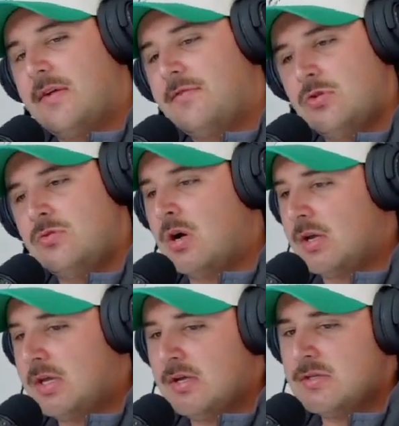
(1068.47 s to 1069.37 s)
I have 2
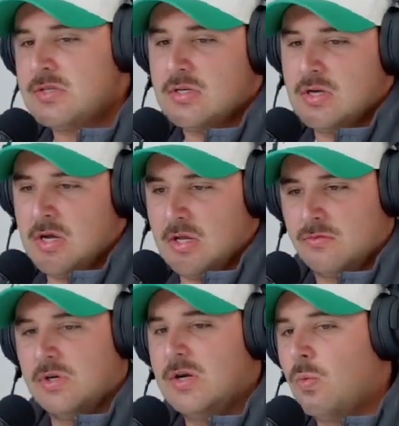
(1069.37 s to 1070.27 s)
young kids,
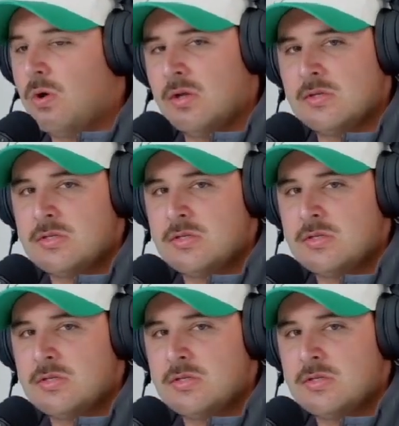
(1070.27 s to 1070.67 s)
3 and 1.